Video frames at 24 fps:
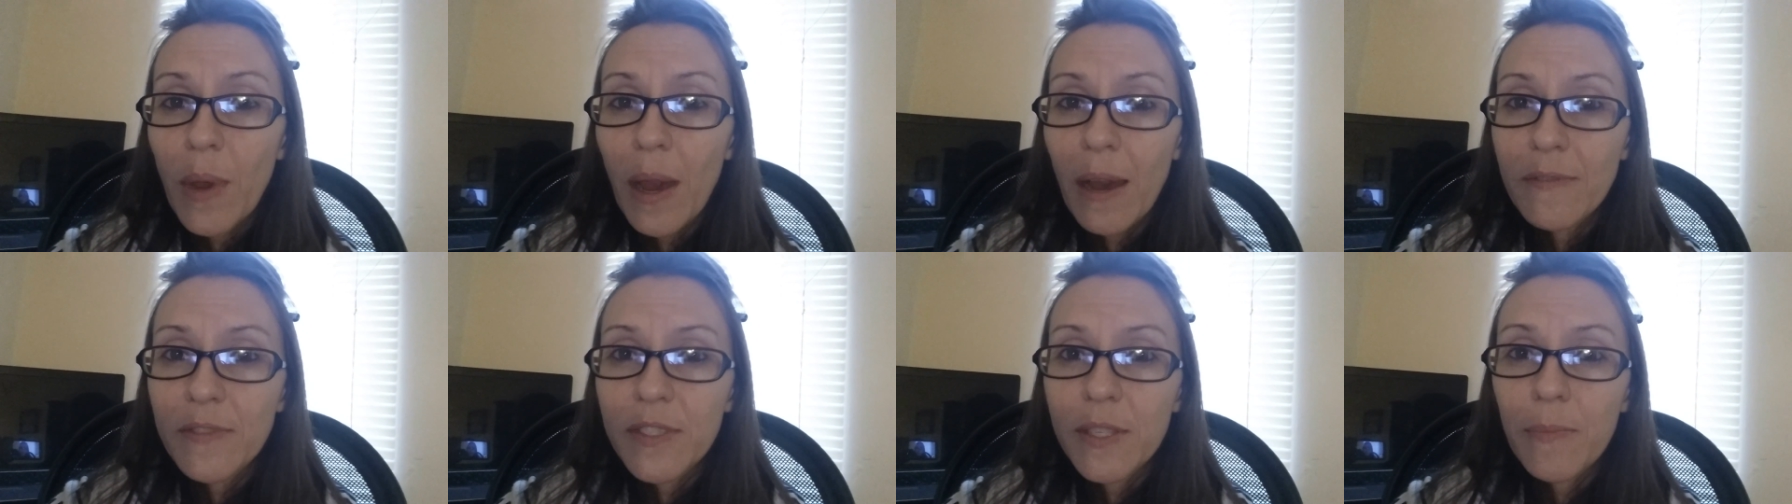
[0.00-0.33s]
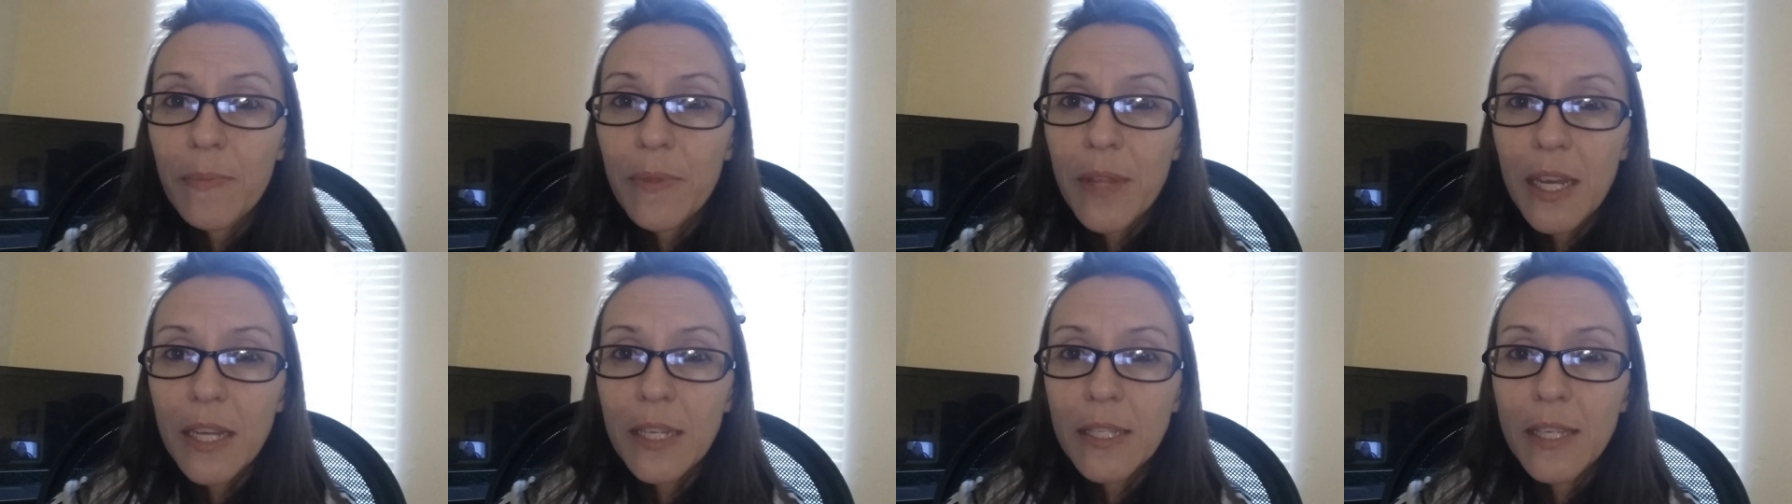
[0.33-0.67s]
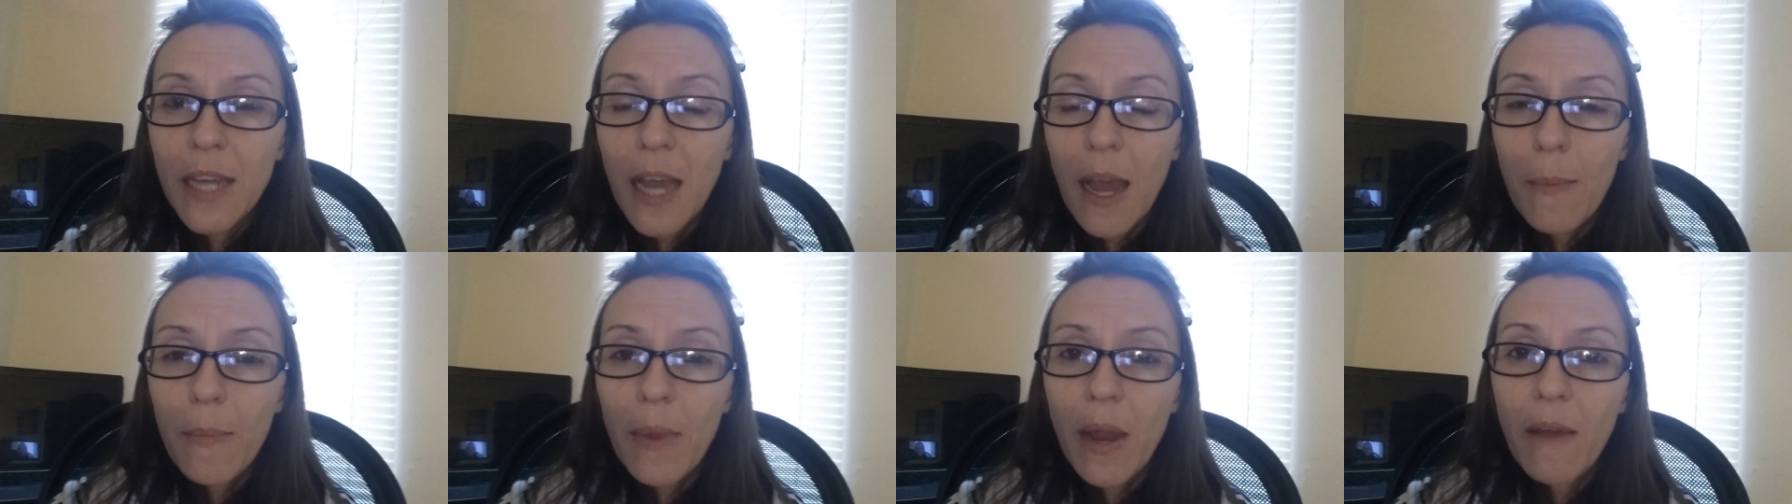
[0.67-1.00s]
have some things
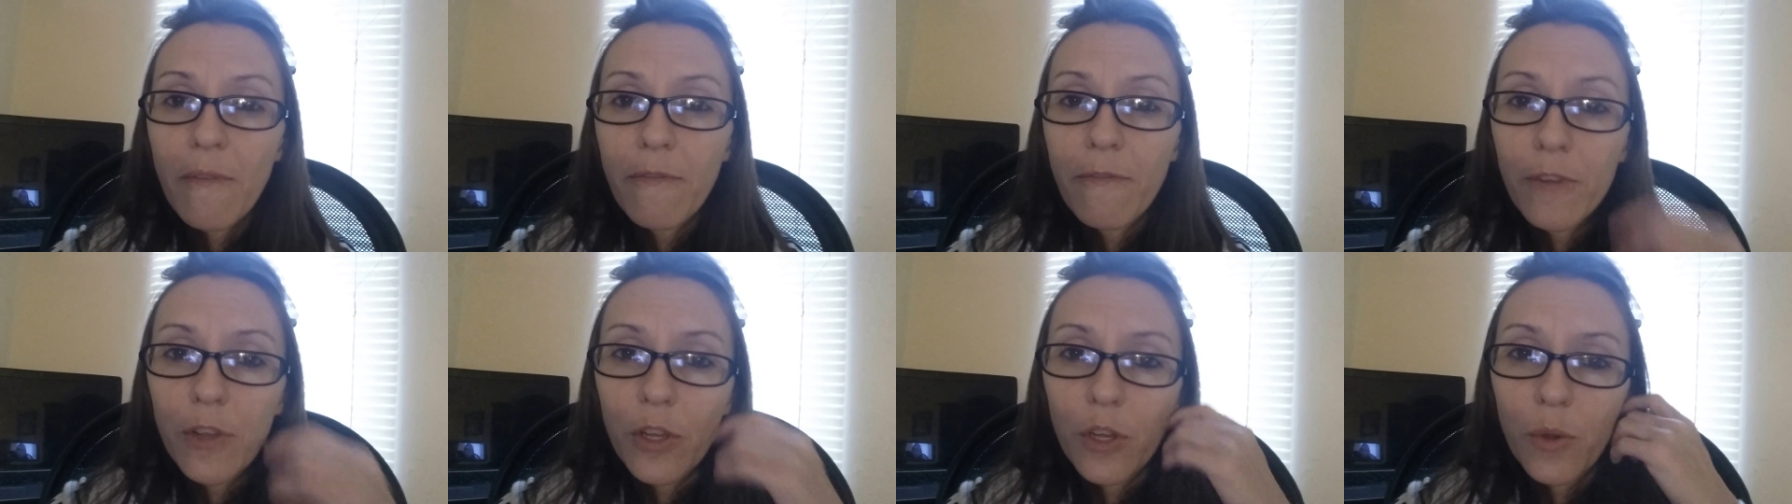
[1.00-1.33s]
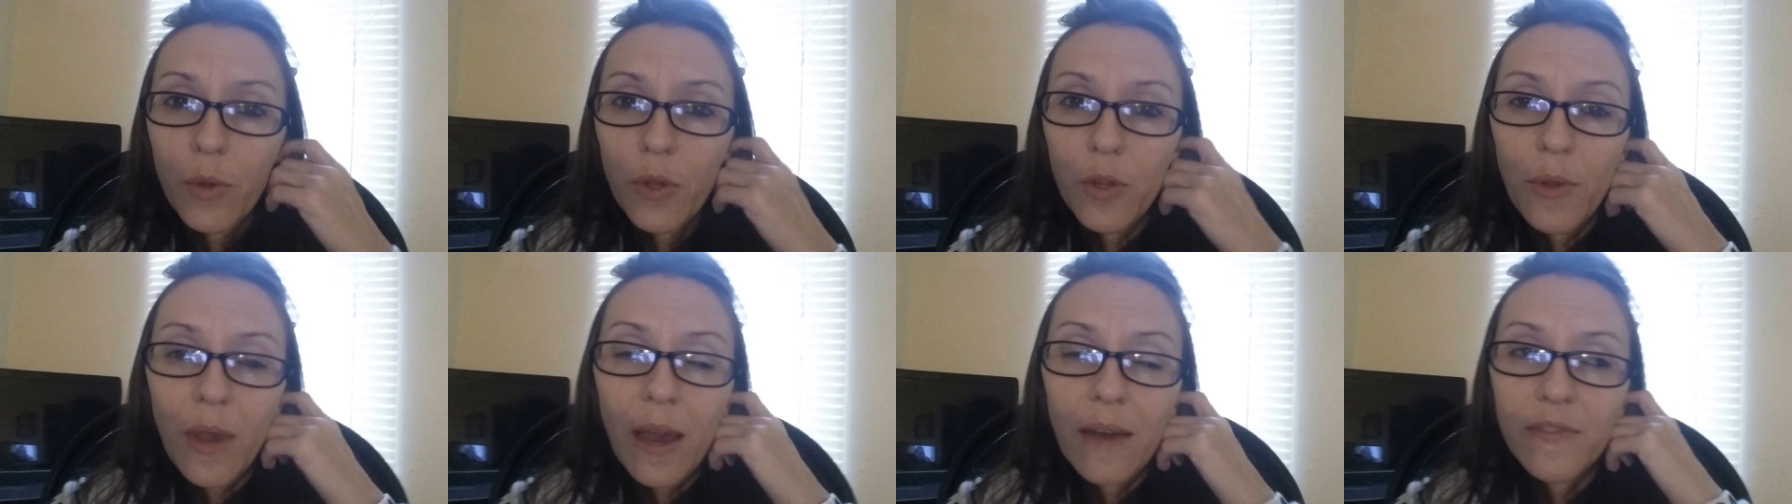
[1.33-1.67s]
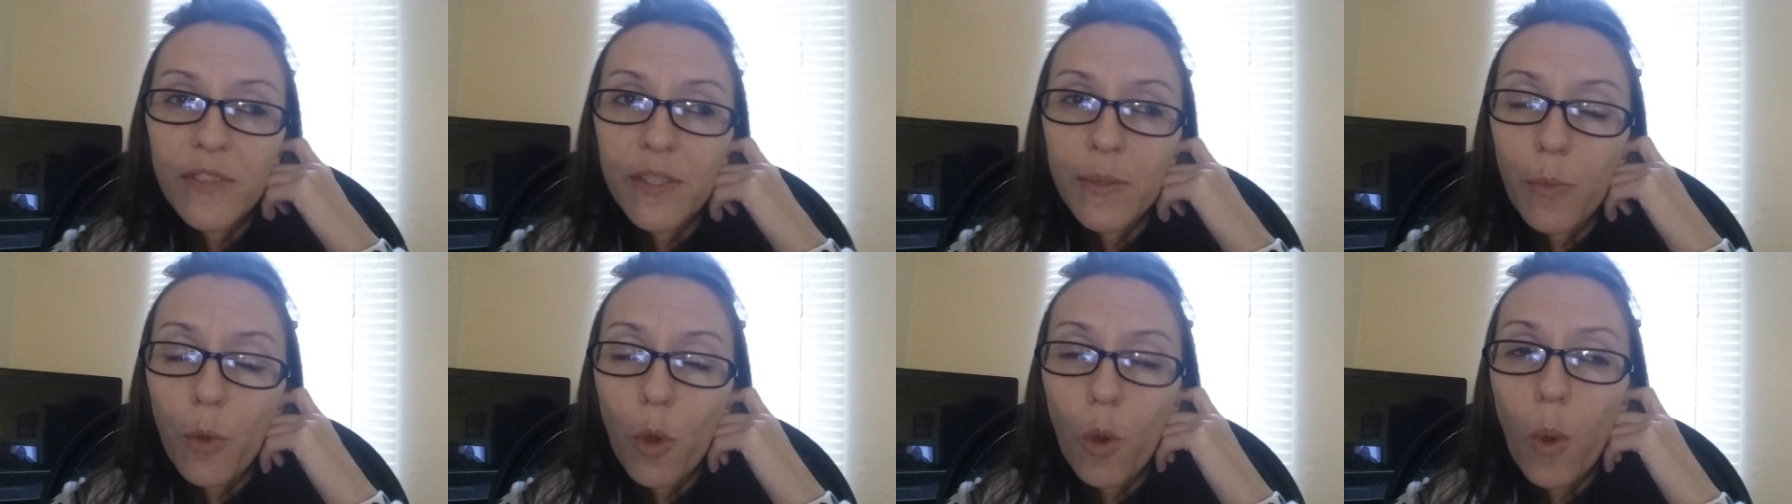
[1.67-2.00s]
coming up for you and you have
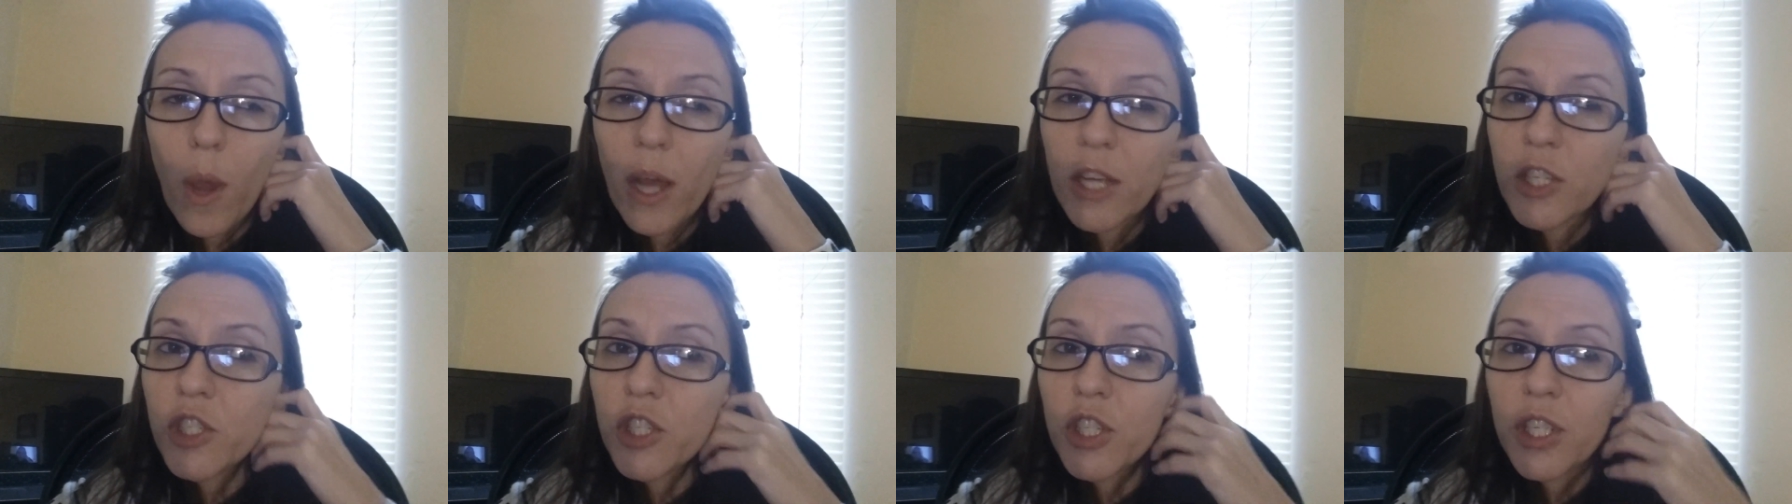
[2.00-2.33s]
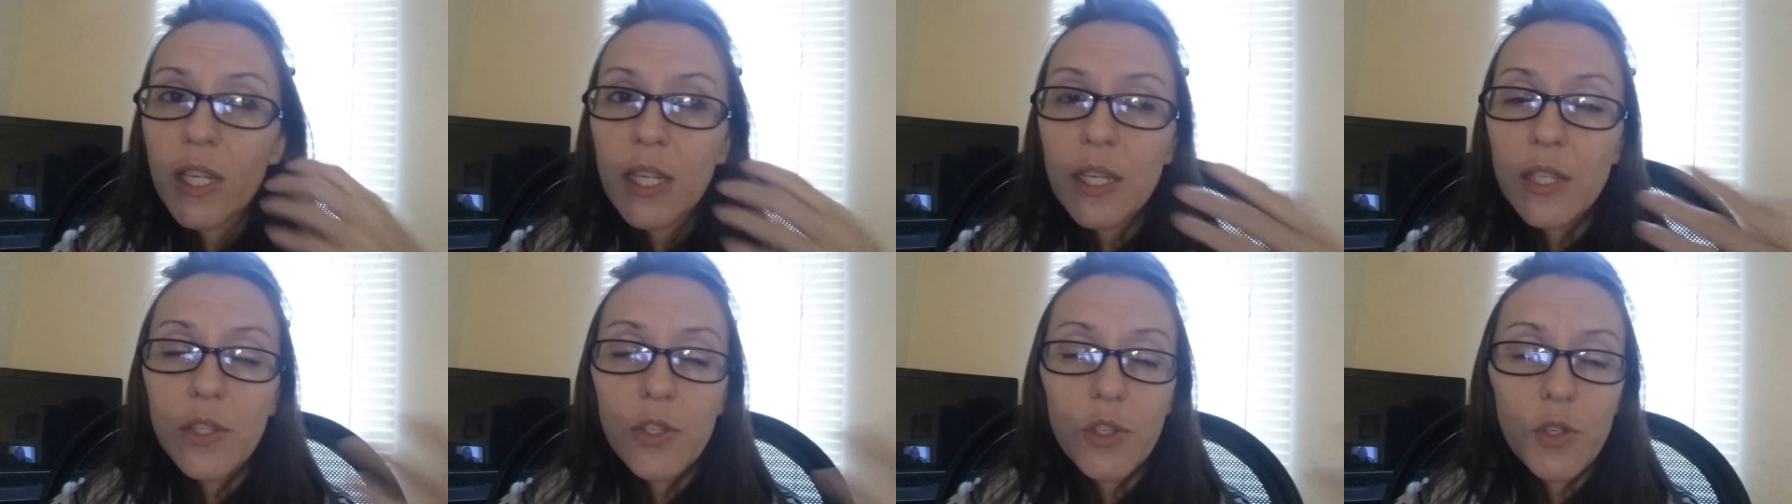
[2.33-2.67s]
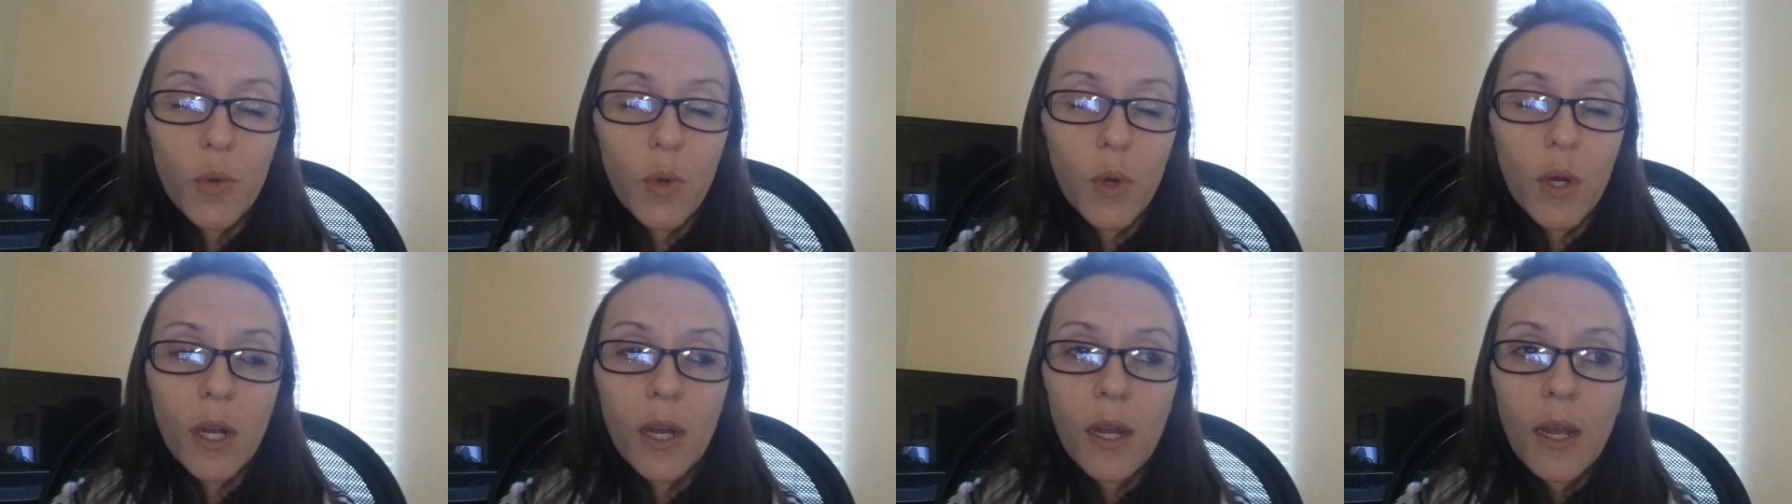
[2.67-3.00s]
some questions
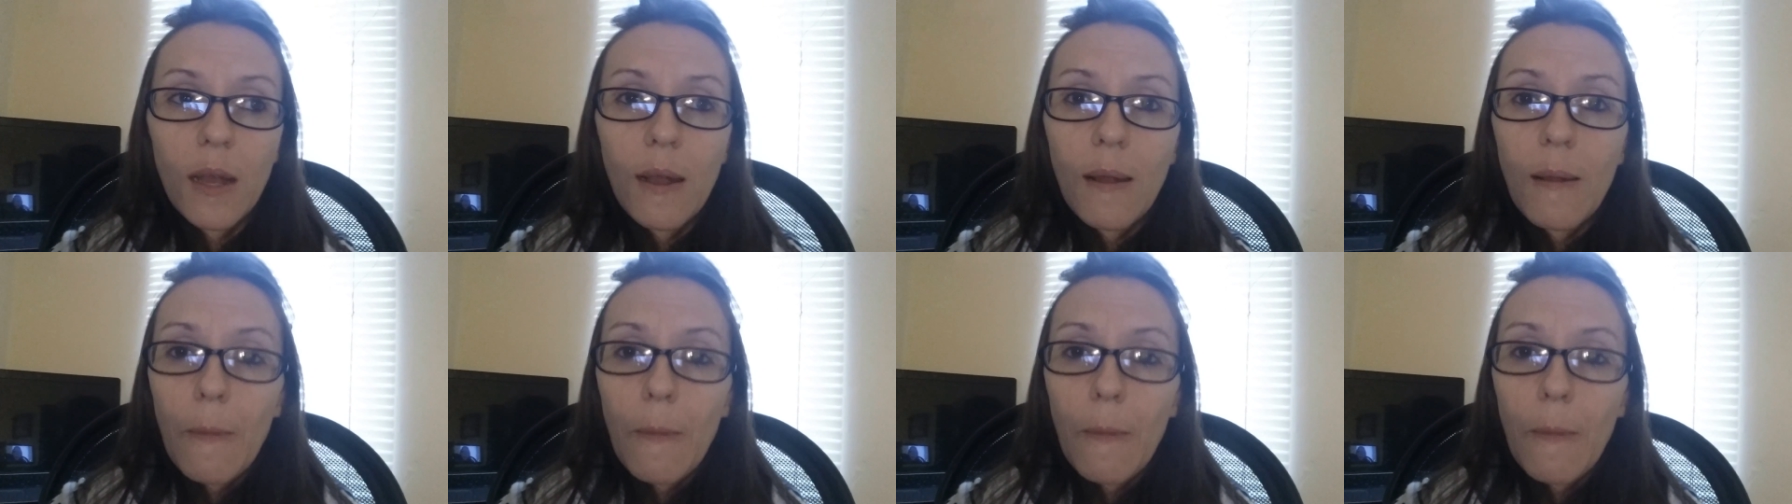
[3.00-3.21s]
or